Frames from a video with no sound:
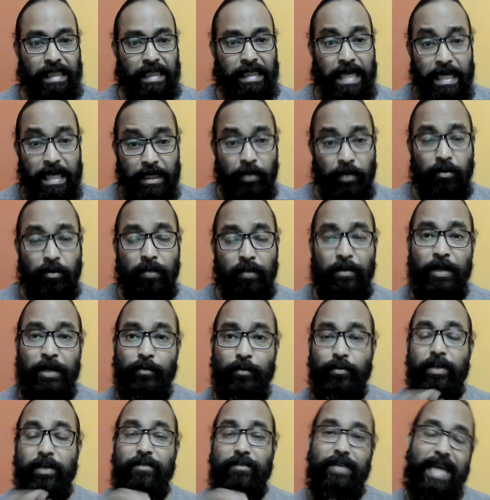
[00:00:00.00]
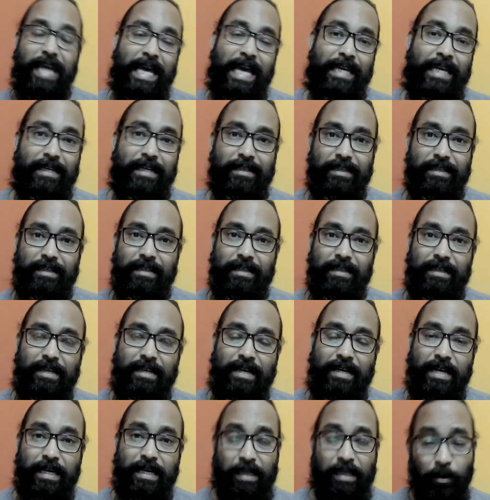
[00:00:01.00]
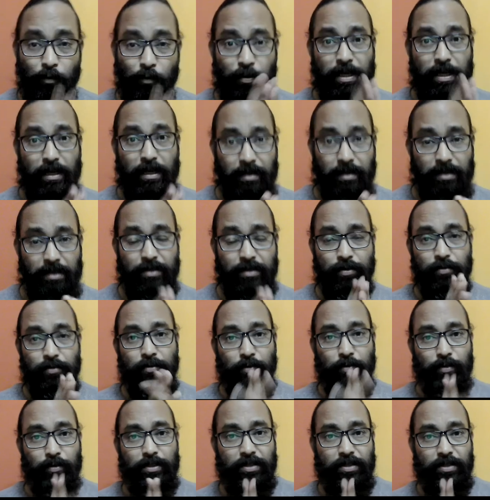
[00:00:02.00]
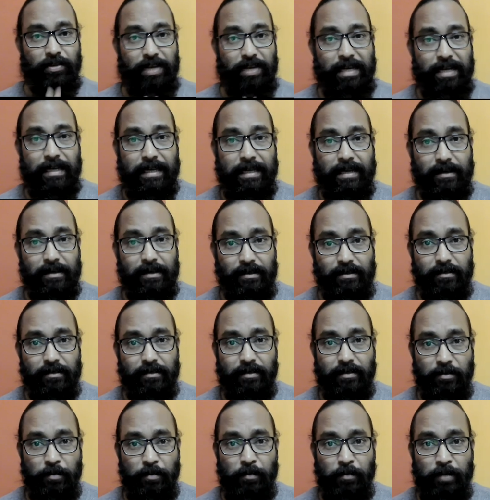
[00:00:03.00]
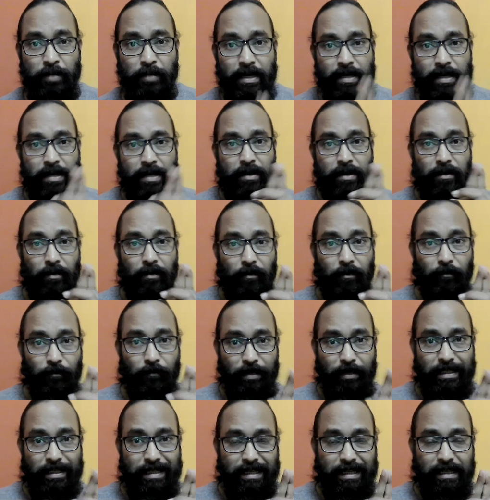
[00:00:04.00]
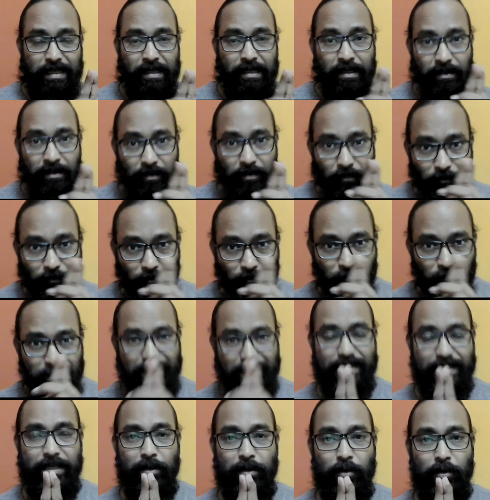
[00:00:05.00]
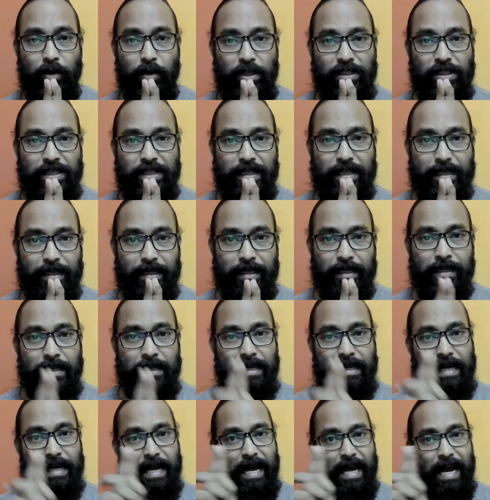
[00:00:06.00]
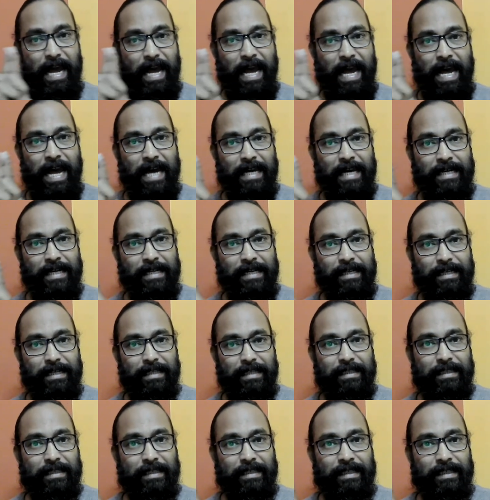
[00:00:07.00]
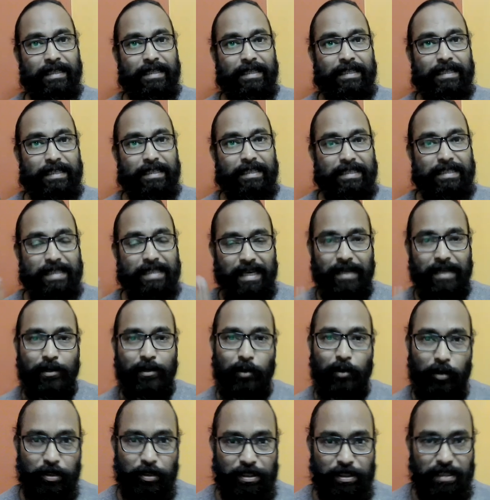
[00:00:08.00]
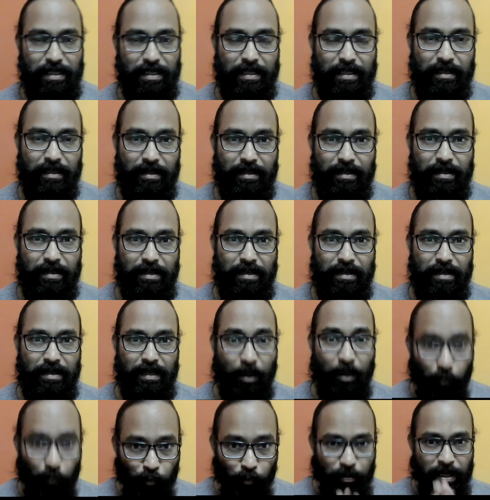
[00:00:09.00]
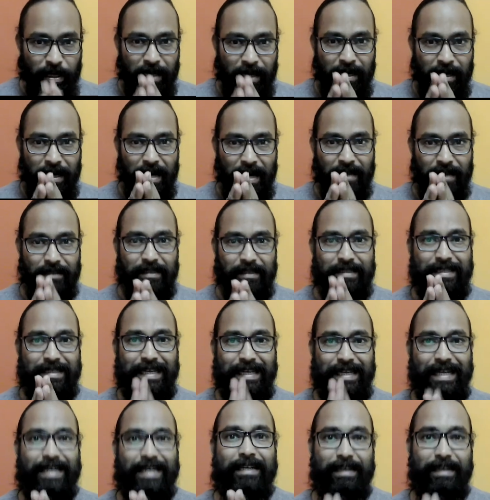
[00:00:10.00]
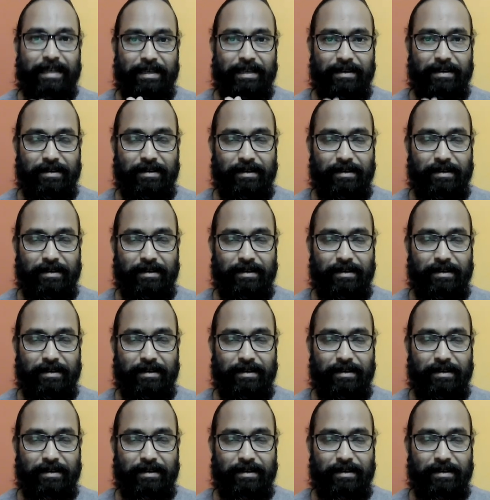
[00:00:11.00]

Now coming to the reality. Now we understood those three layers, remember? Physical, physiological, and the psychological. Now we are at the second layer.